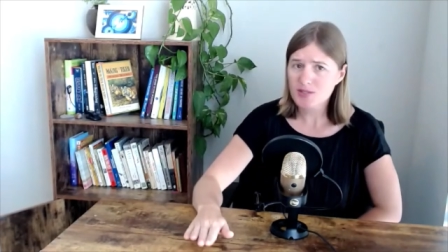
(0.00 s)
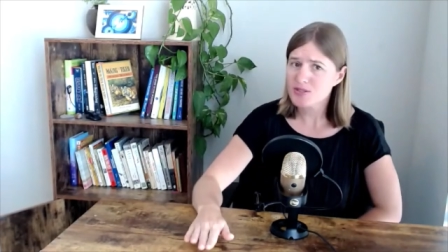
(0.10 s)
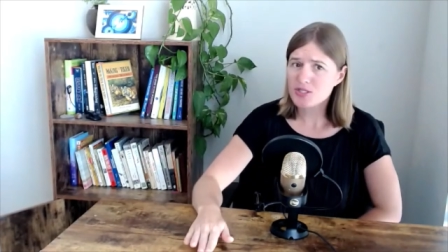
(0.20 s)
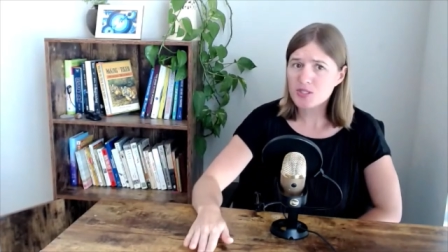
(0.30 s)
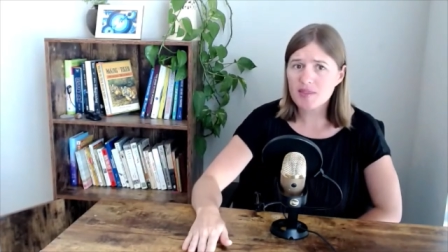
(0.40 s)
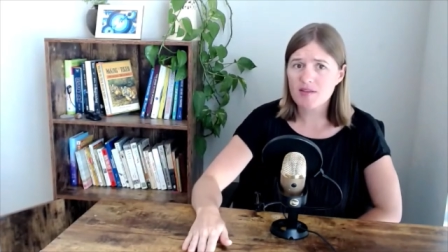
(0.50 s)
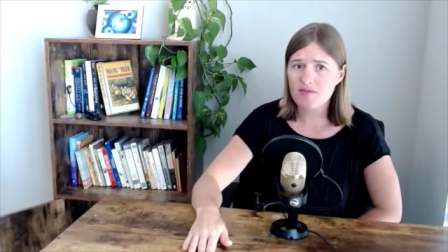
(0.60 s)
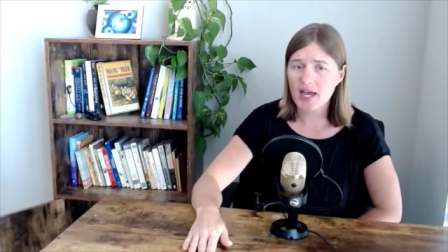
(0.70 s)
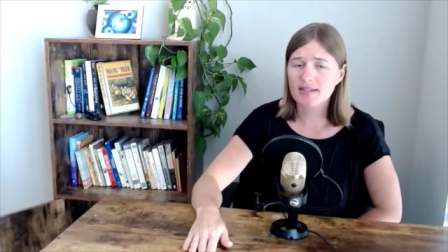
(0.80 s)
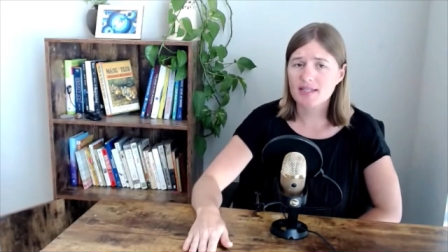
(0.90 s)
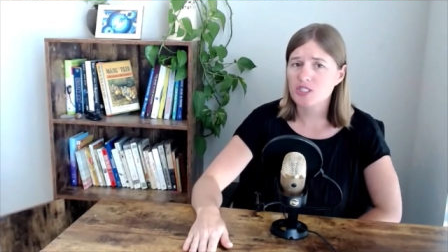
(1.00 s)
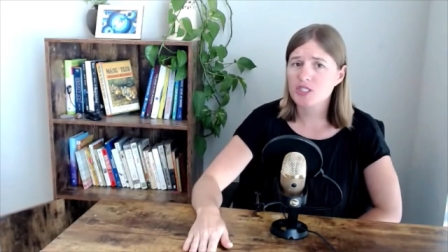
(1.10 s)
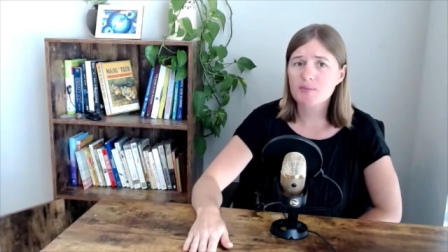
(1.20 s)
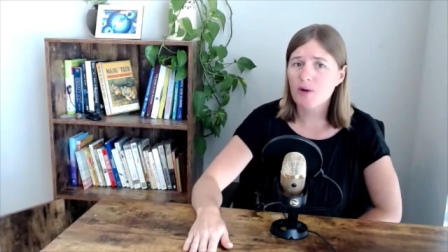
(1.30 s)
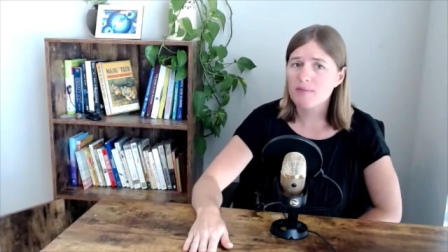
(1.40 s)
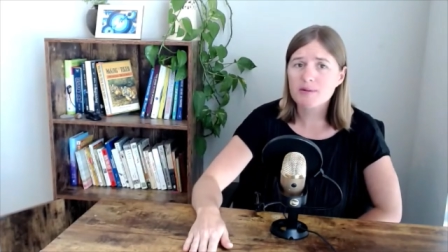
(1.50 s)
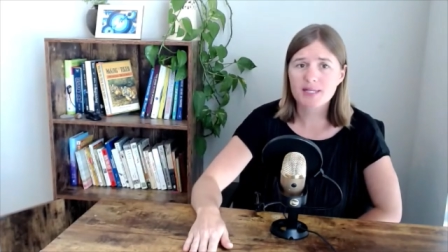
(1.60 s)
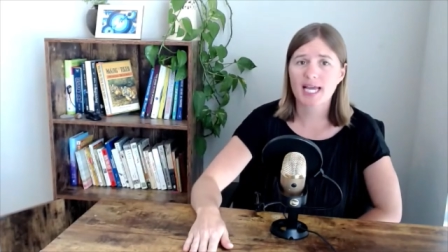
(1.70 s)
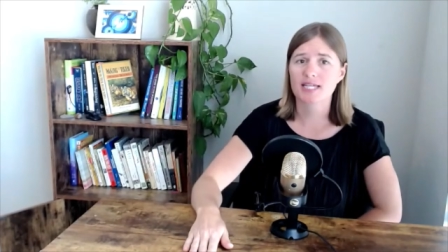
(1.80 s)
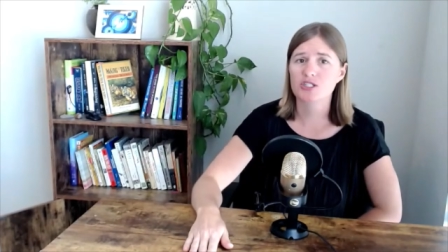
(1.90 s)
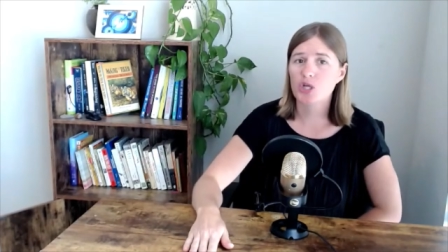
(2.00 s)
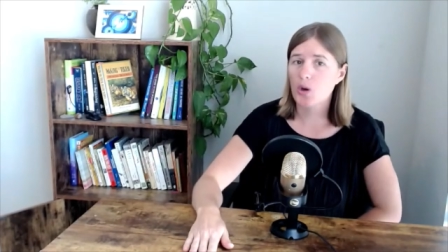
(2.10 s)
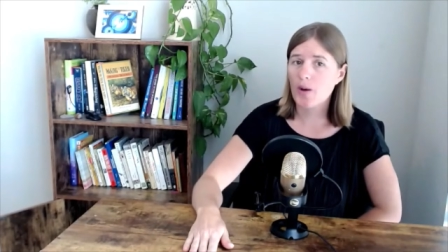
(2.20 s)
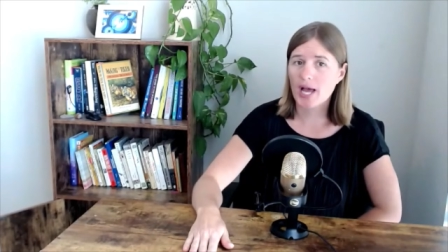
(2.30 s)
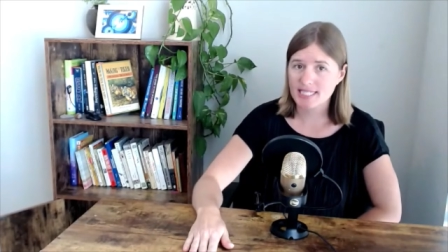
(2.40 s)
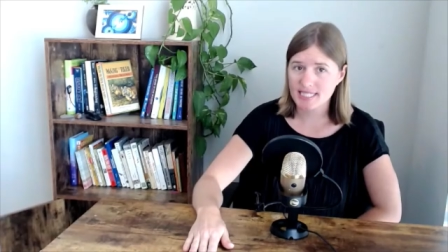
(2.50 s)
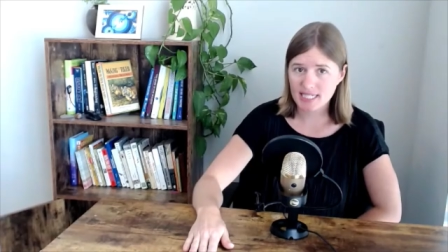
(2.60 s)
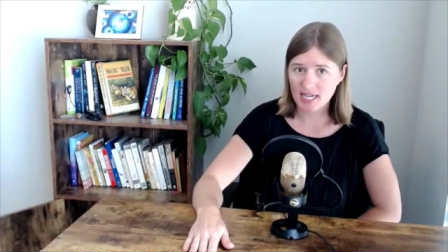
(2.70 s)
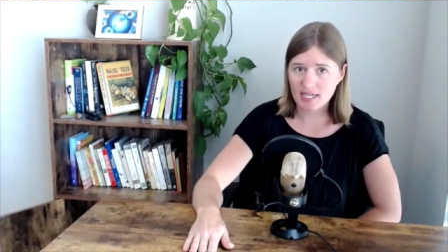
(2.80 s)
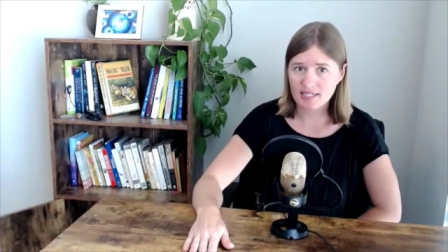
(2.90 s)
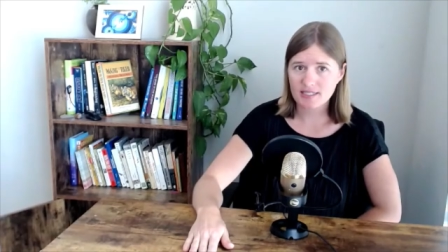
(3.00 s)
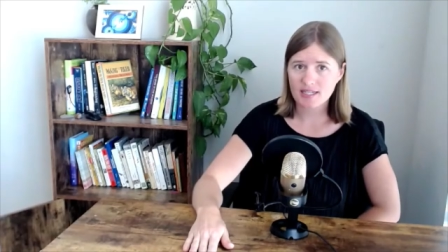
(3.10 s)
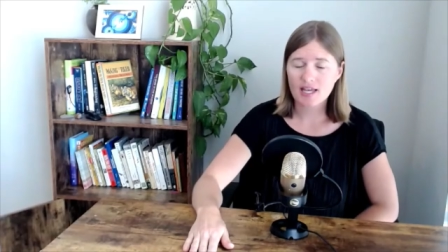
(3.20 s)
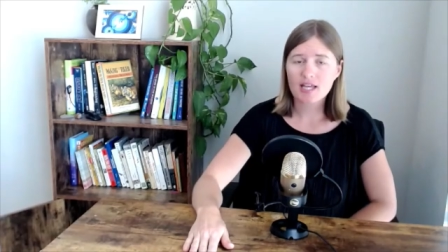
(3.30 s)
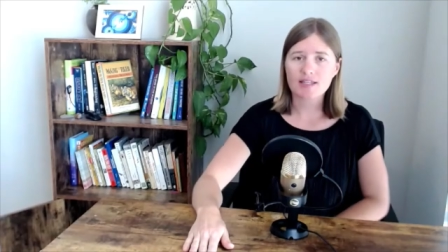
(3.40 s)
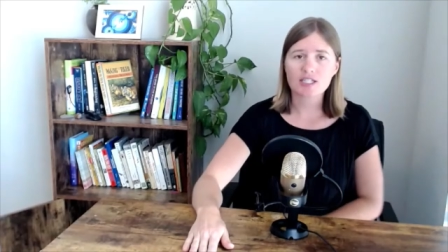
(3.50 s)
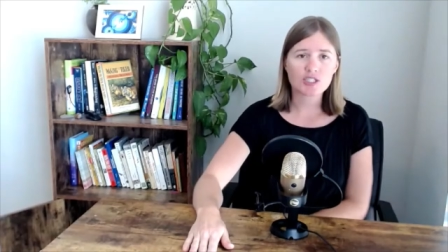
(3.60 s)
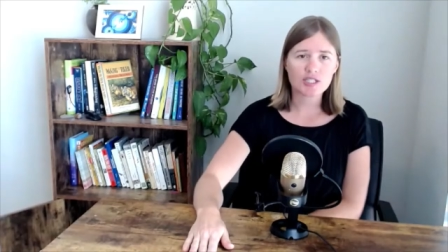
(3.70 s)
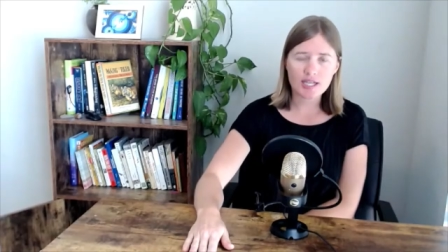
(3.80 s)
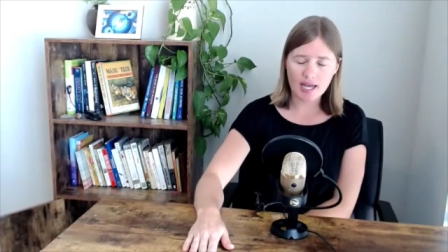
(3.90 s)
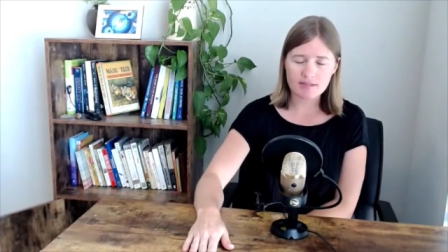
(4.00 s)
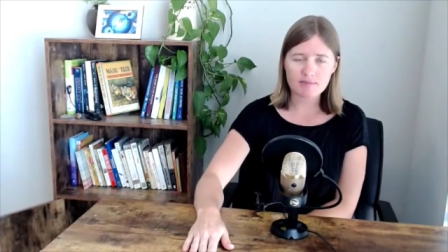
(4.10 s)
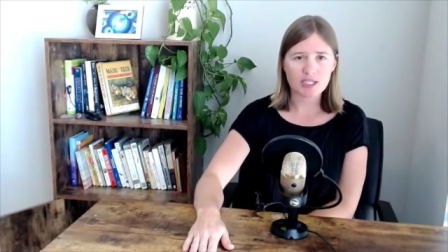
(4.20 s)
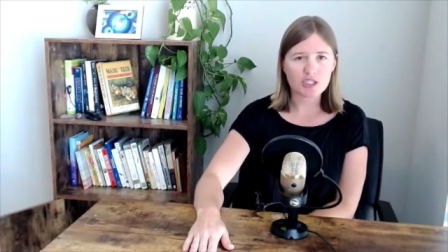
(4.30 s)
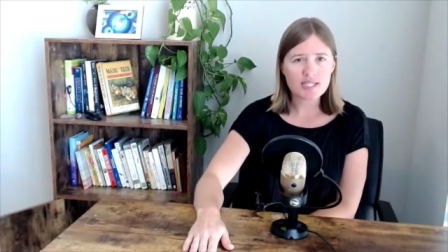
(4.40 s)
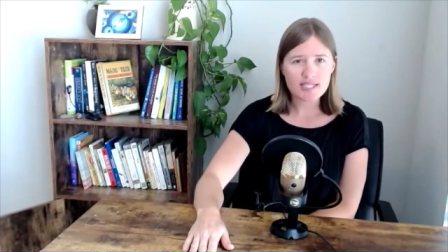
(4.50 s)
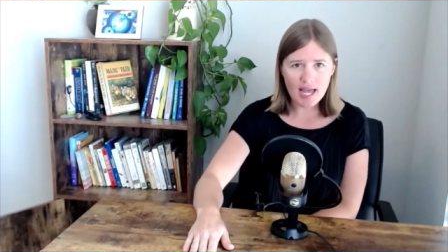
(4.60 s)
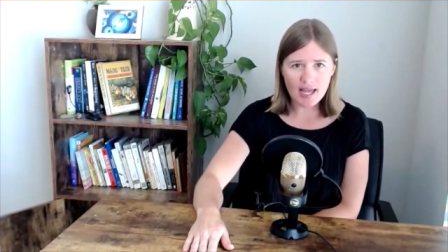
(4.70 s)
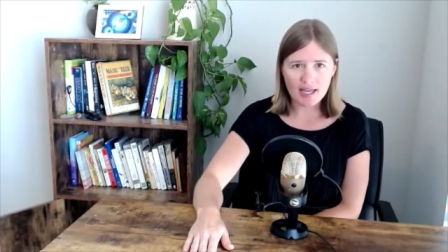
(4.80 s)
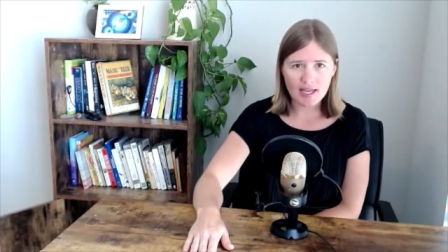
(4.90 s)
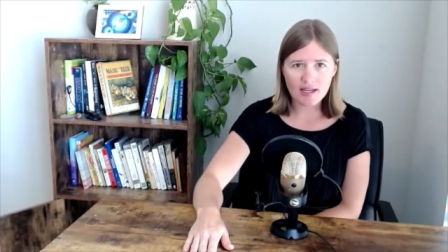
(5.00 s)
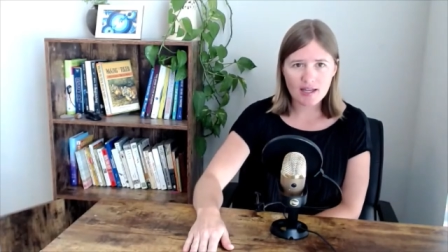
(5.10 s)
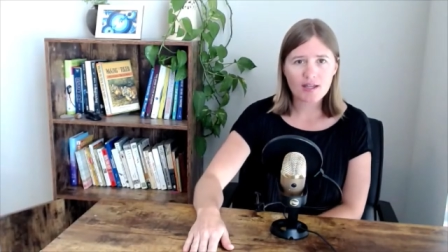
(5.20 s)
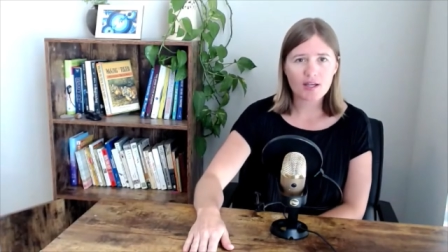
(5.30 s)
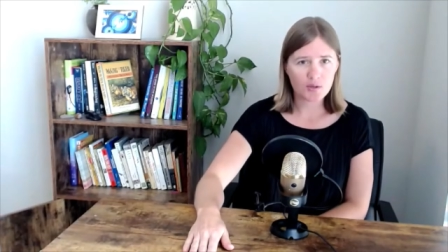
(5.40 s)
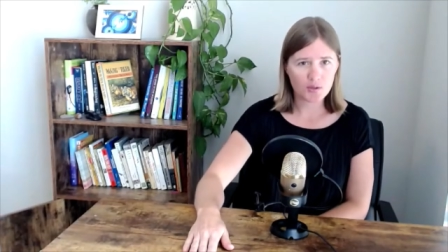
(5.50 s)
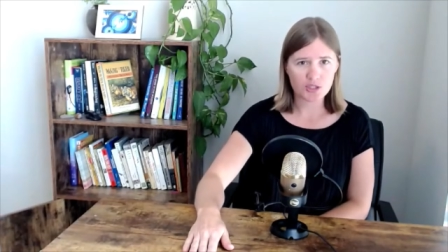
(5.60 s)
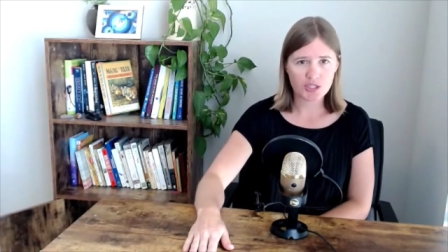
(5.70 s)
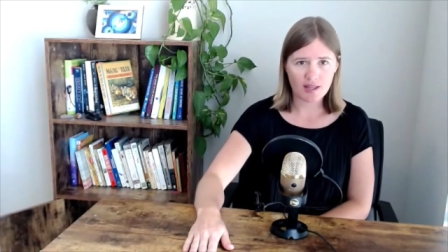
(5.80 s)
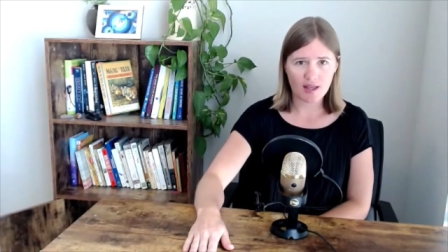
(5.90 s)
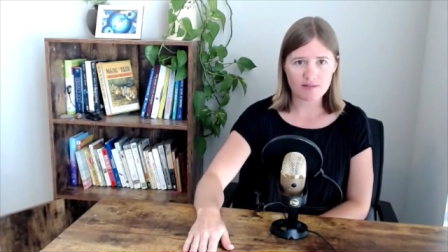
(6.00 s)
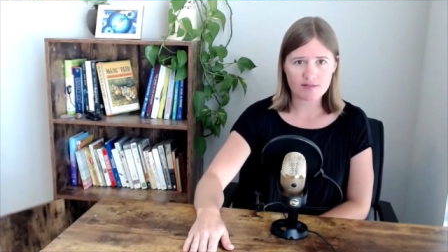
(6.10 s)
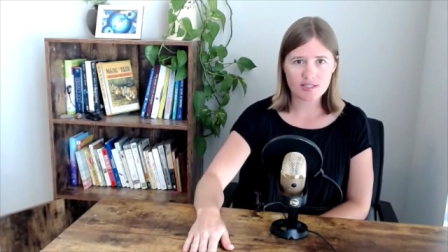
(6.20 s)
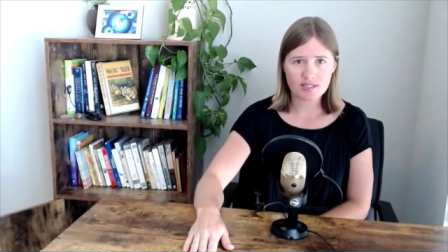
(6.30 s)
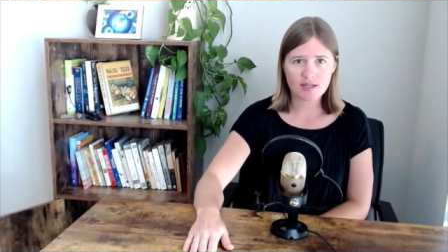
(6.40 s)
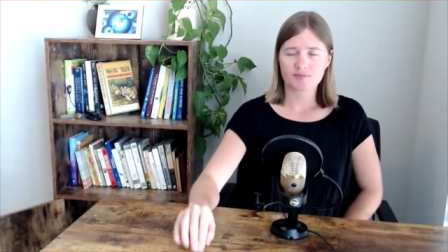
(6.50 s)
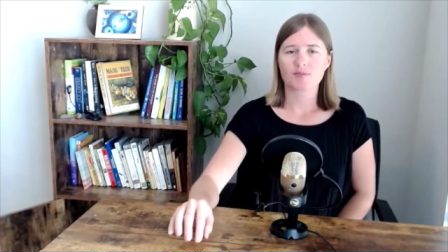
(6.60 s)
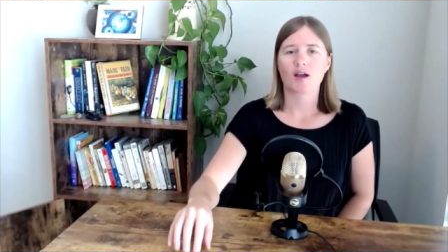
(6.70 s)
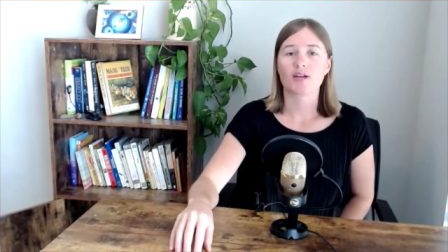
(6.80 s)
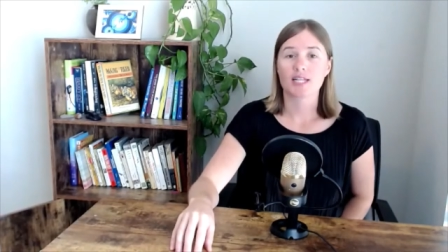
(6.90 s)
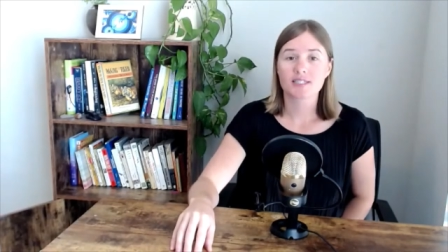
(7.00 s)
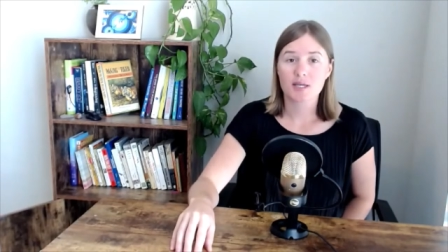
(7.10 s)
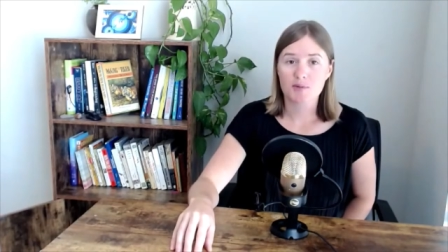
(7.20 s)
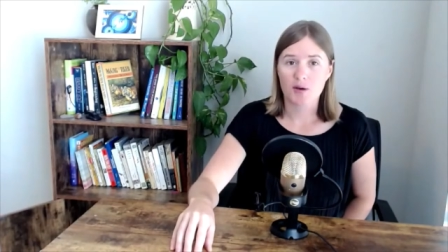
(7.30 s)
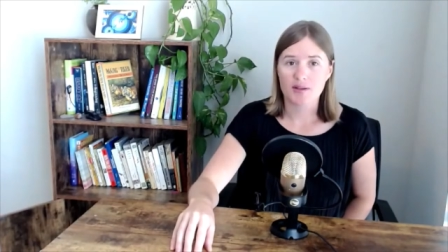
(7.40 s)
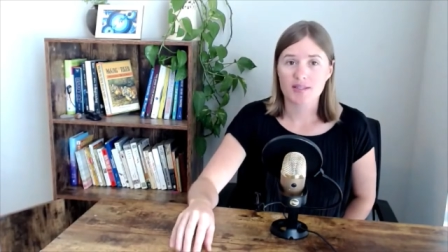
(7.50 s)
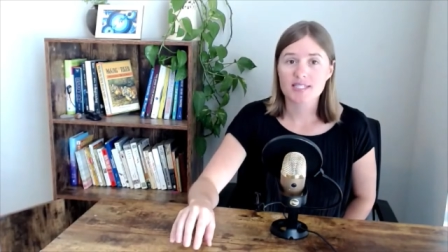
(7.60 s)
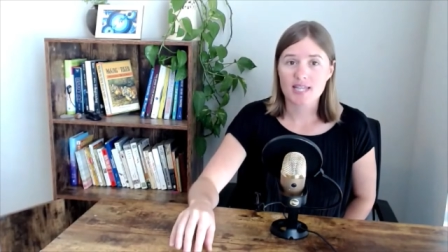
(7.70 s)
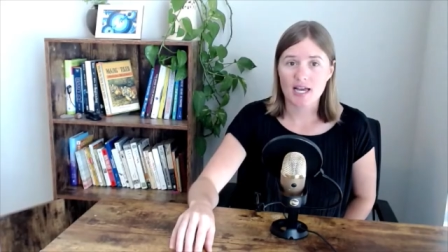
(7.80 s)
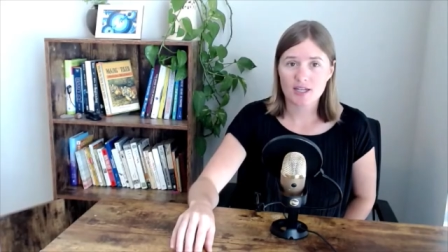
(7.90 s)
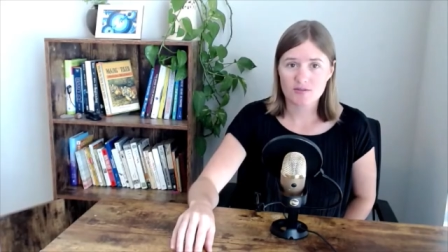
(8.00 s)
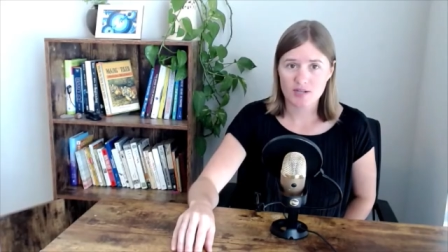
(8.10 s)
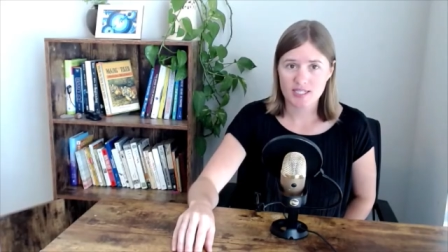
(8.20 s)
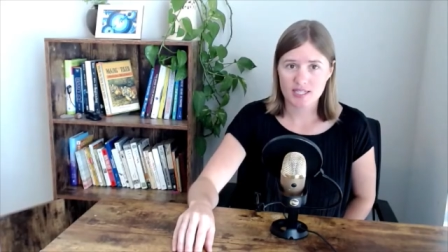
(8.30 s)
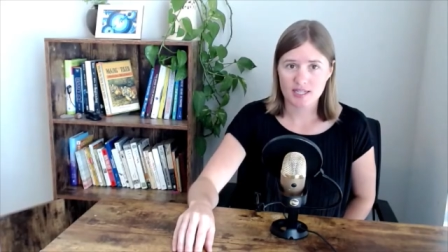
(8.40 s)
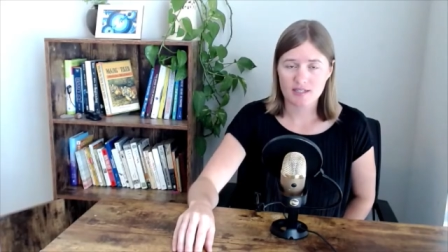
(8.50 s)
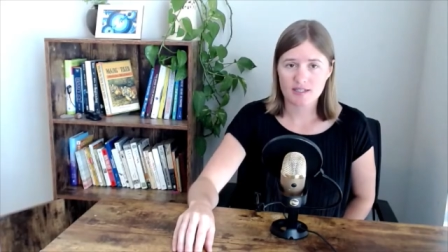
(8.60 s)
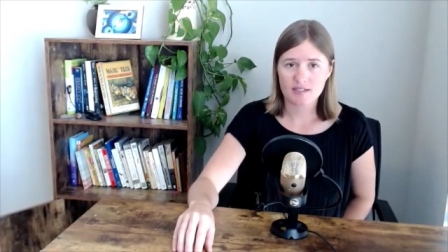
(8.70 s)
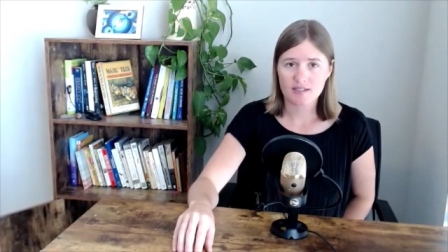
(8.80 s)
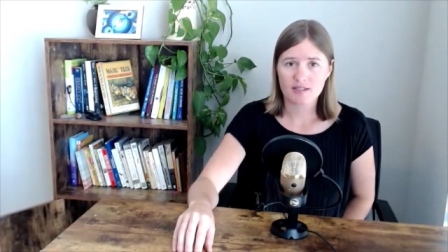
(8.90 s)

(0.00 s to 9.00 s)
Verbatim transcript: to do with the fact that she probably has no idea that she has much say in who she loves. All right, let's keep going. The second reason